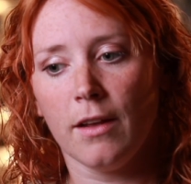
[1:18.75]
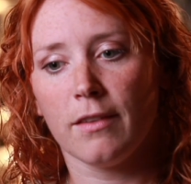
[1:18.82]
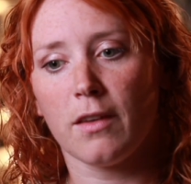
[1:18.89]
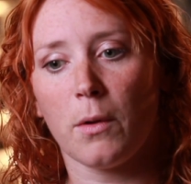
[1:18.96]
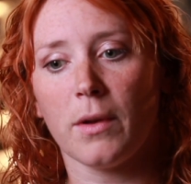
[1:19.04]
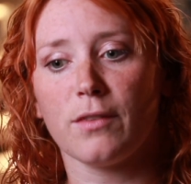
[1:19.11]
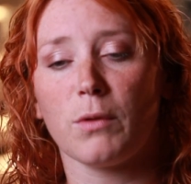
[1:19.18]

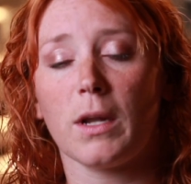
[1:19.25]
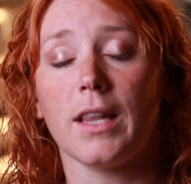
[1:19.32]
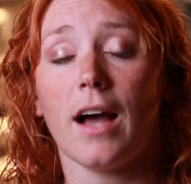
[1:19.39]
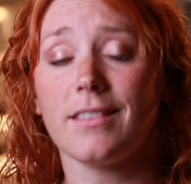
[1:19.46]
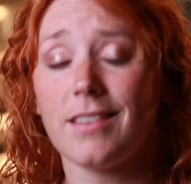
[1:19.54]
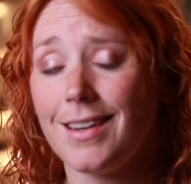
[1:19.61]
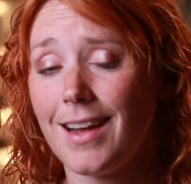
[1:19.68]
So as
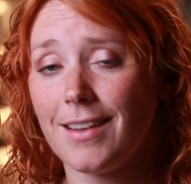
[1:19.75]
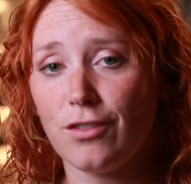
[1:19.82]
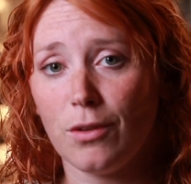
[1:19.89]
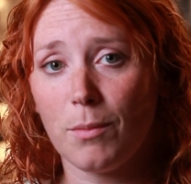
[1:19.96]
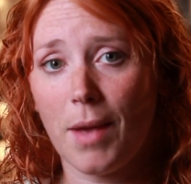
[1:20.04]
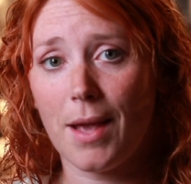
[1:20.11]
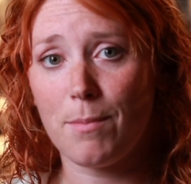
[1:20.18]
reluctant as
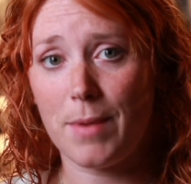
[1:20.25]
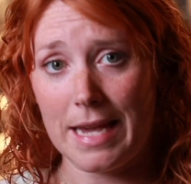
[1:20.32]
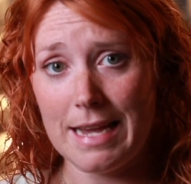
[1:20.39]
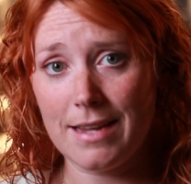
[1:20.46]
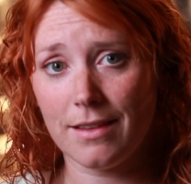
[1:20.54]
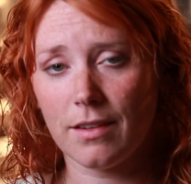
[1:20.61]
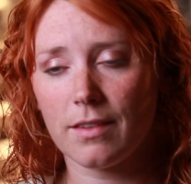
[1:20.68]
you may
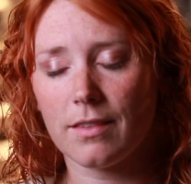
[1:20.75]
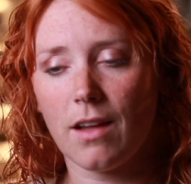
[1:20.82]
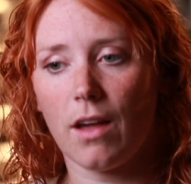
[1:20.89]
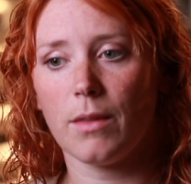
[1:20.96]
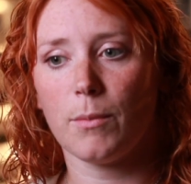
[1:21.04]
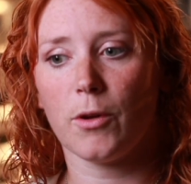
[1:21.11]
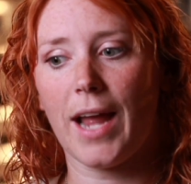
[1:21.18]
be to
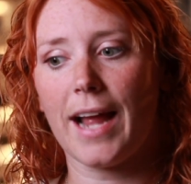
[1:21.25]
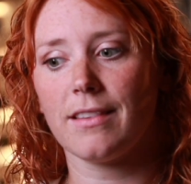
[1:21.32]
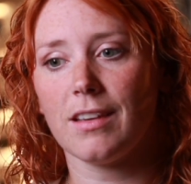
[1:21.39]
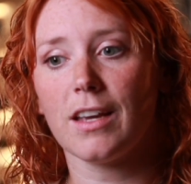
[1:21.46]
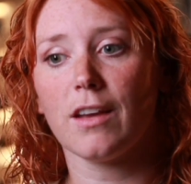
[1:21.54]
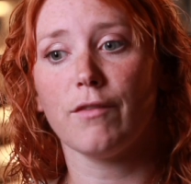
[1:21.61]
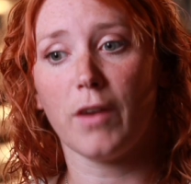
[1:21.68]
start them on
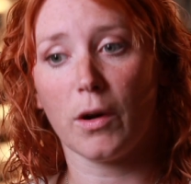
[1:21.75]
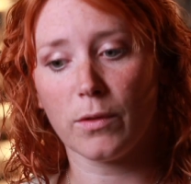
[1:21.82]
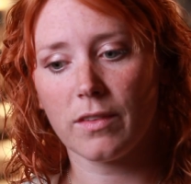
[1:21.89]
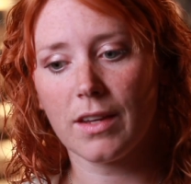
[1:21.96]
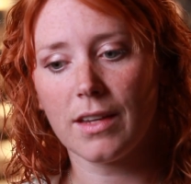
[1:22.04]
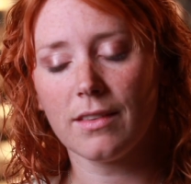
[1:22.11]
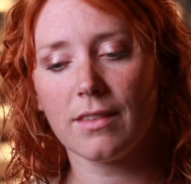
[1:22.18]

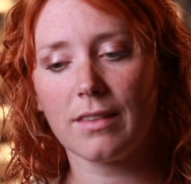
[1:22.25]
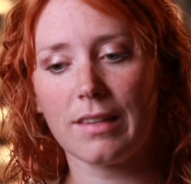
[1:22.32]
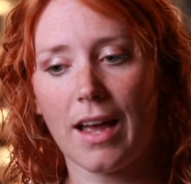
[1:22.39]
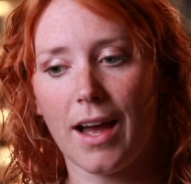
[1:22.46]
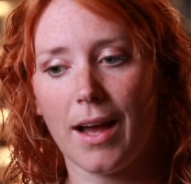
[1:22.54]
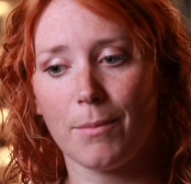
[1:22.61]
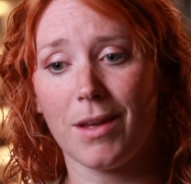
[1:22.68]
anticonvulsants,
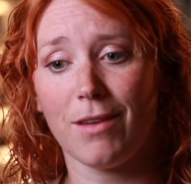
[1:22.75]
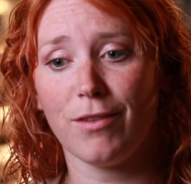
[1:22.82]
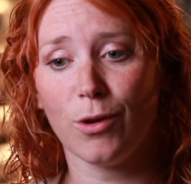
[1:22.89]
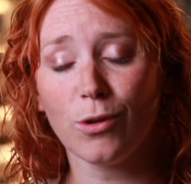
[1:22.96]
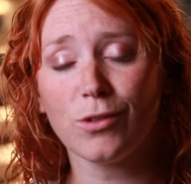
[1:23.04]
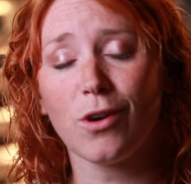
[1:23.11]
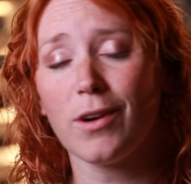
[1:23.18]
if
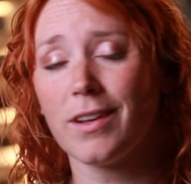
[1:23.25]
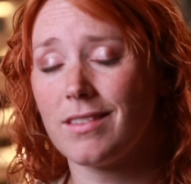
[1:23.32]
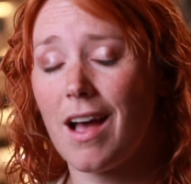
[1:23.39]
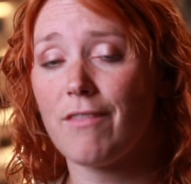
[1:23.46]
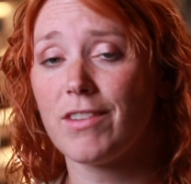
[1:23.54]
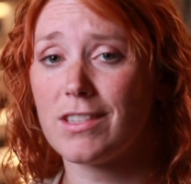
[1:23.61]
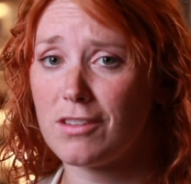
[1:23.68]
your dog is
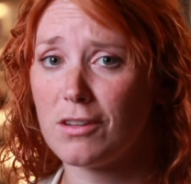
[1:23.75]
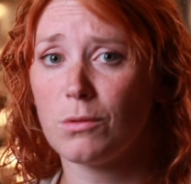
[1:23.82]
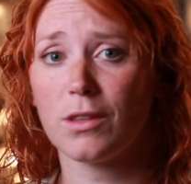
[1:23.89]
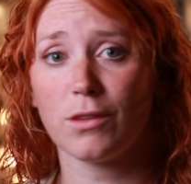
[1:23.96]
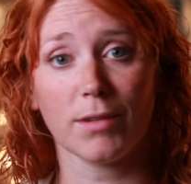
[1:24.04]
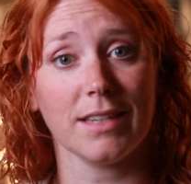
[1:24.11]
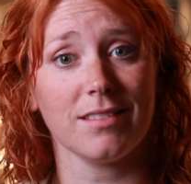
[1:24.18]
having two
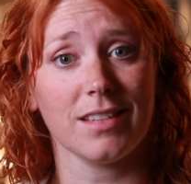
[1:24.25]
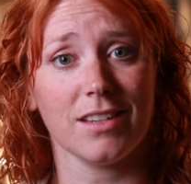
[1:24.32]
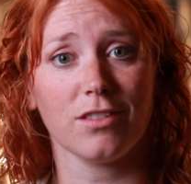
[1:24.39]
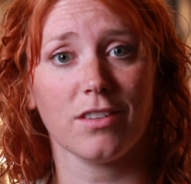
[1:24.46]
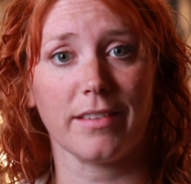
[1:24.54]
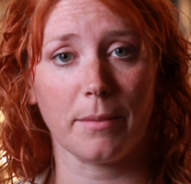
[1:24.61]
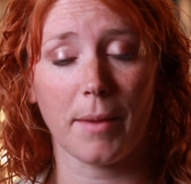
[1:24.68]
or three
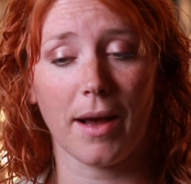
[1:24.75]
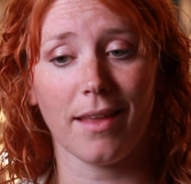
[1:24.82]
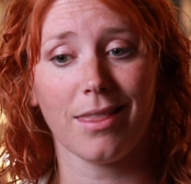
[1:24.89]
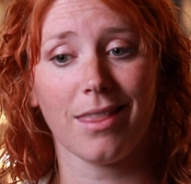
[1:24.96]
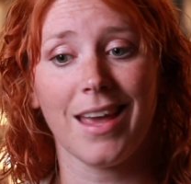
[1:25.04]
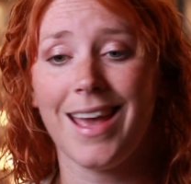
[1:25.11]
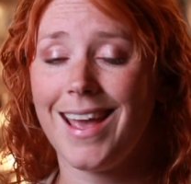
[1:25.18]
seizures a
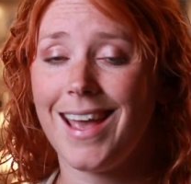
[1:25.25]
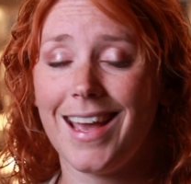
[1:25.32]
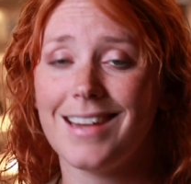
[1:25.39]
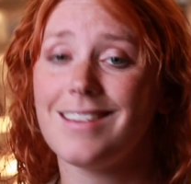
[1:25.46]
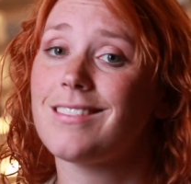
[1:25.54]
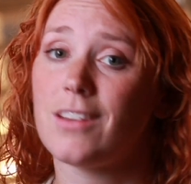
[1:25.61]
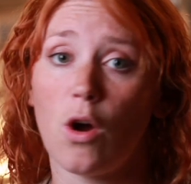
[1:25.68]
month,
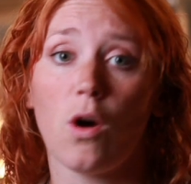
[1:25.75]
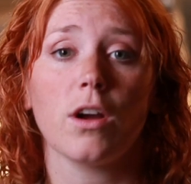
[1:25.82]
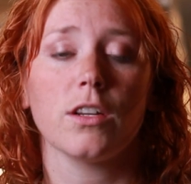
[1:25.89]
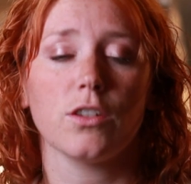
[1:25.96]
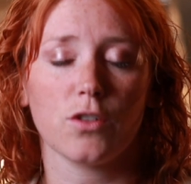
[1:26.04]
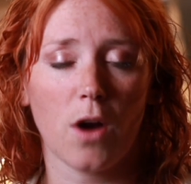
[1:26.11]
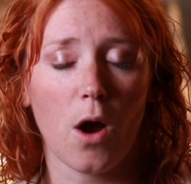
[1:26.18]
it is not
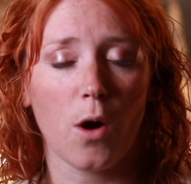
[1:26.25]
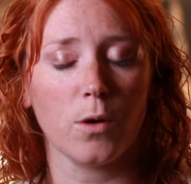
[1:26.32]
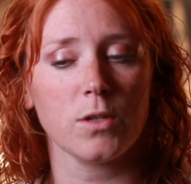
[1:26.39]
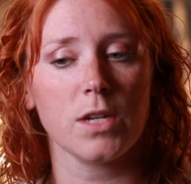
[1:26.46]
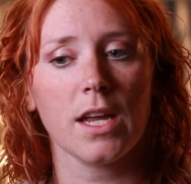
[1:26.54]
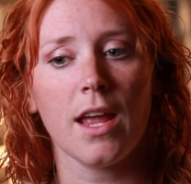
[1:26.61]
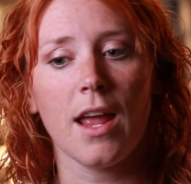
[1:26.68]
controlled.